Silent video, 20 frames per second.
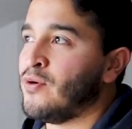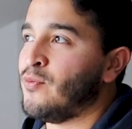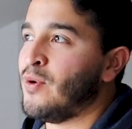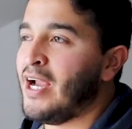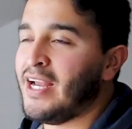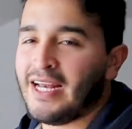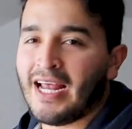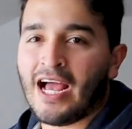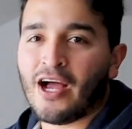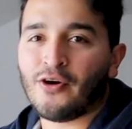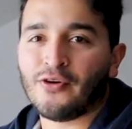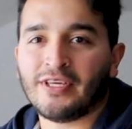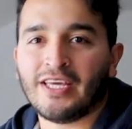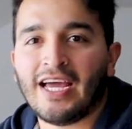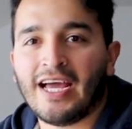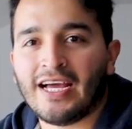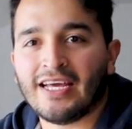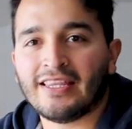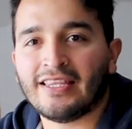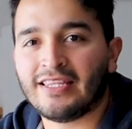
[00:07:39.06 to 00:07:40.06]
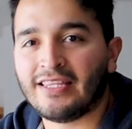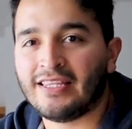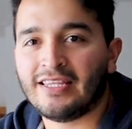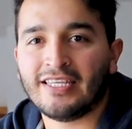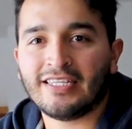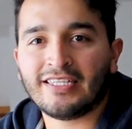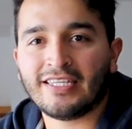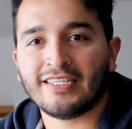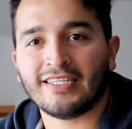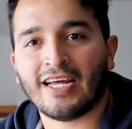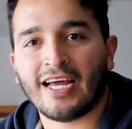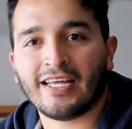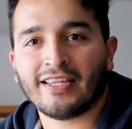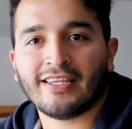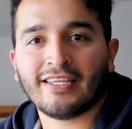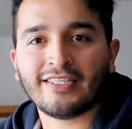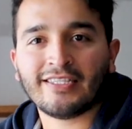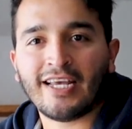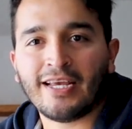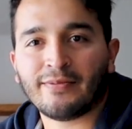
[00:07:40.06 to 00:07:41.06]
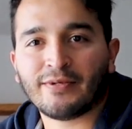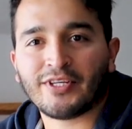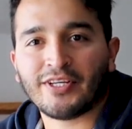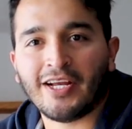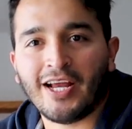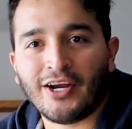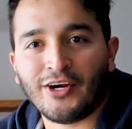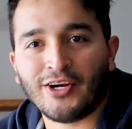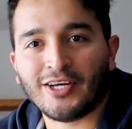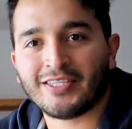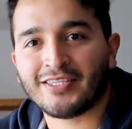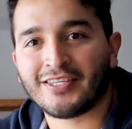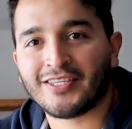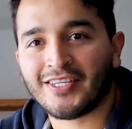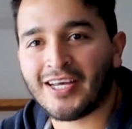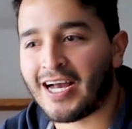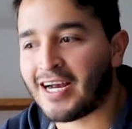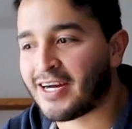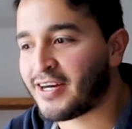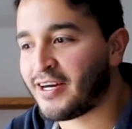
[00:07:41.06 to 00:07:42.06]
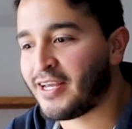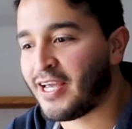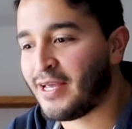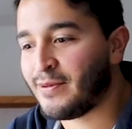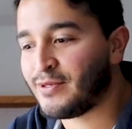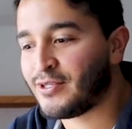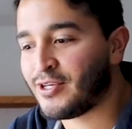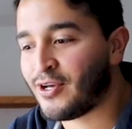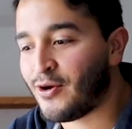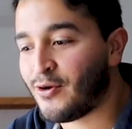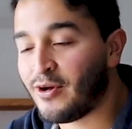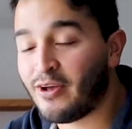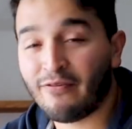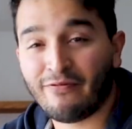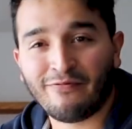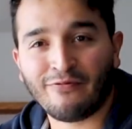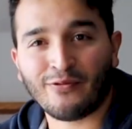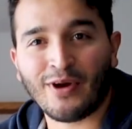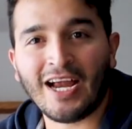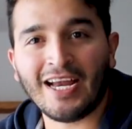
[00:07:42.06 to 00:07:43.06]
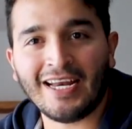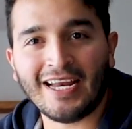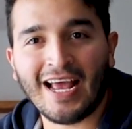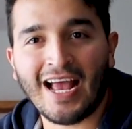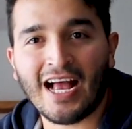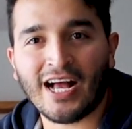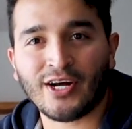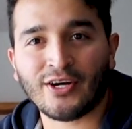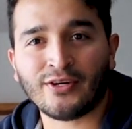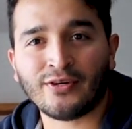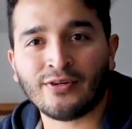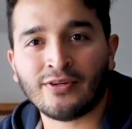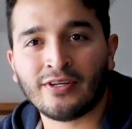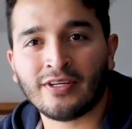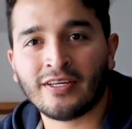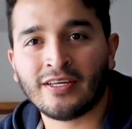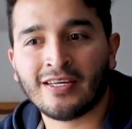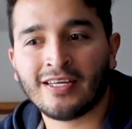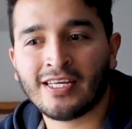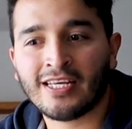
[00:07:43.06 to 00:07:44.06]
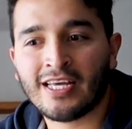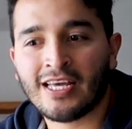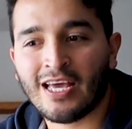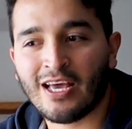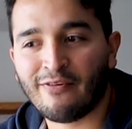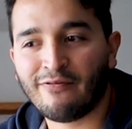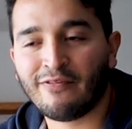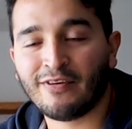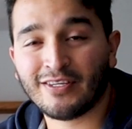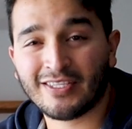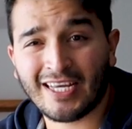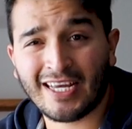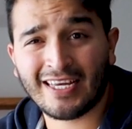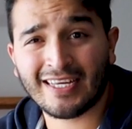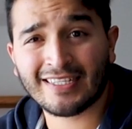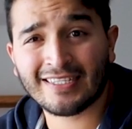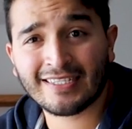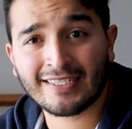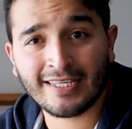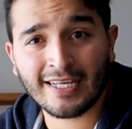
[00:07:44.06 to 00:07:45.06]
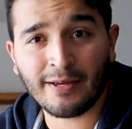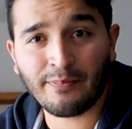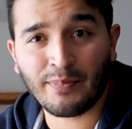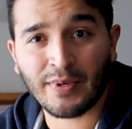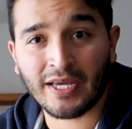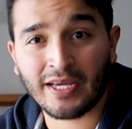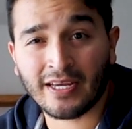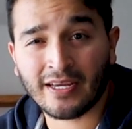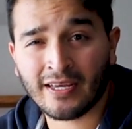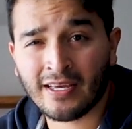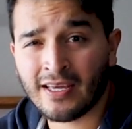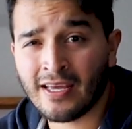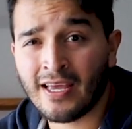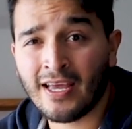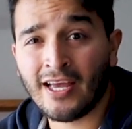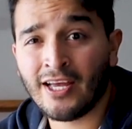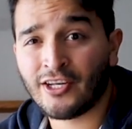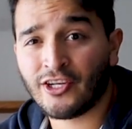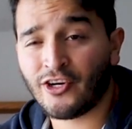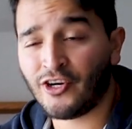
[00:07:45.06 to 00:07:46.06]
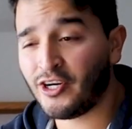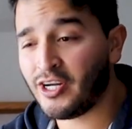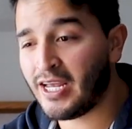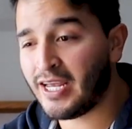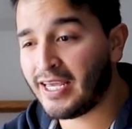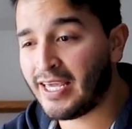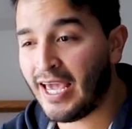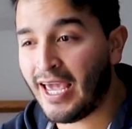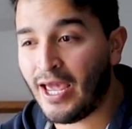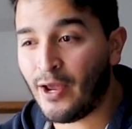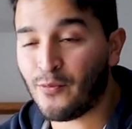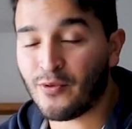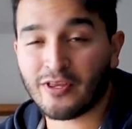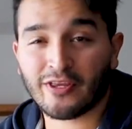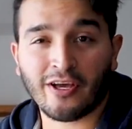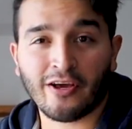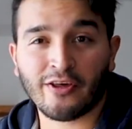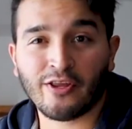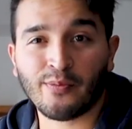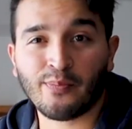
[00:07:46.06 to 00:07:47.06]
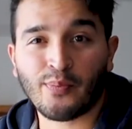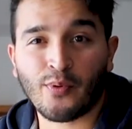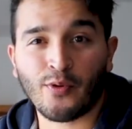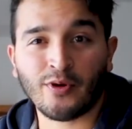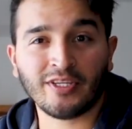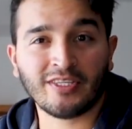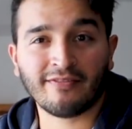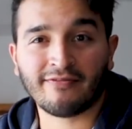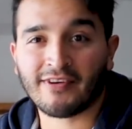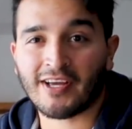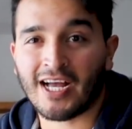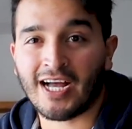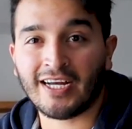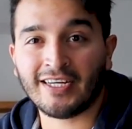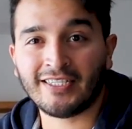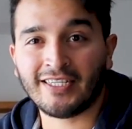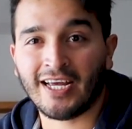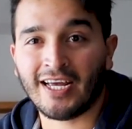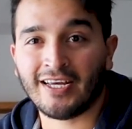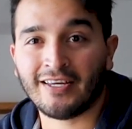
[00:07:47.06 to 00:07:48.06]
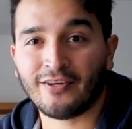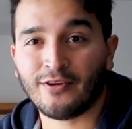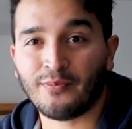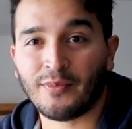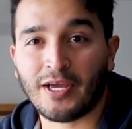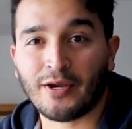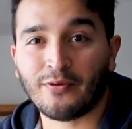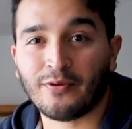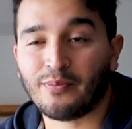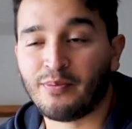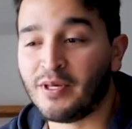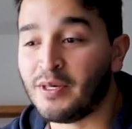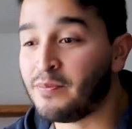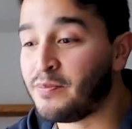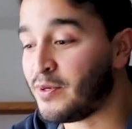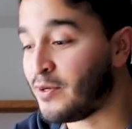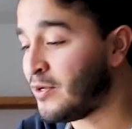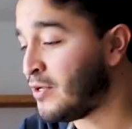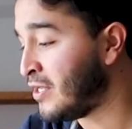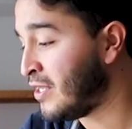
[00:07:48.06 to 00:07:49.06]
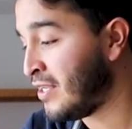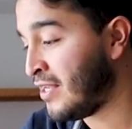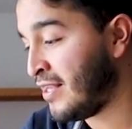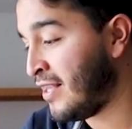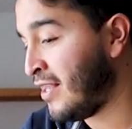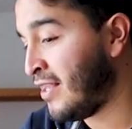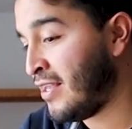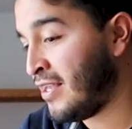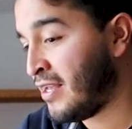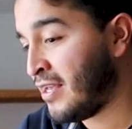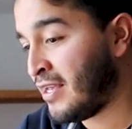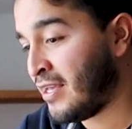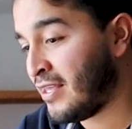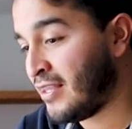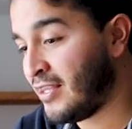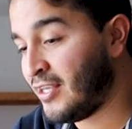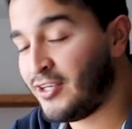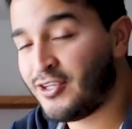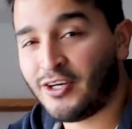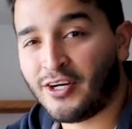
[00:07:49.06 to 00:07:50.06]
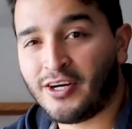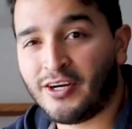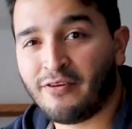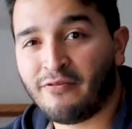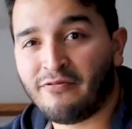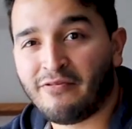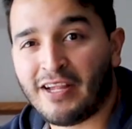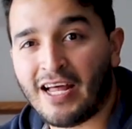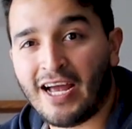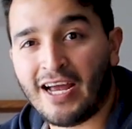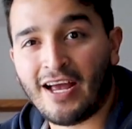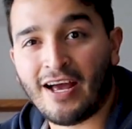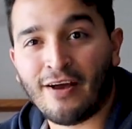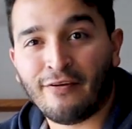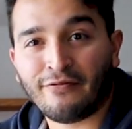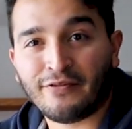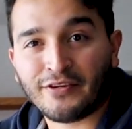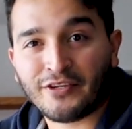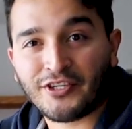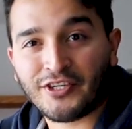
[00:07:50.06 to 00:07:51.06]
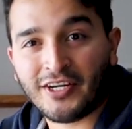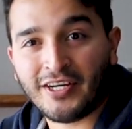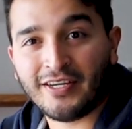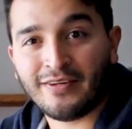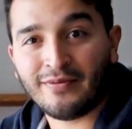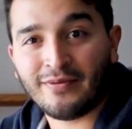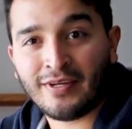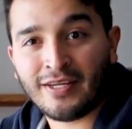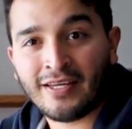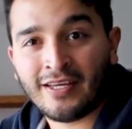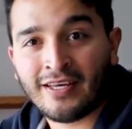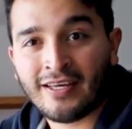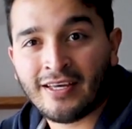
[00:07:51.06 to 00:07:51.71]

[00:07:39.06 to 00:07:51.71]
Right now, yeah, this is not the same scenario as a soccer game. So if right now it feels like it's slipping during a game with all the points of contact you make with people, these are gonna fly off your shin.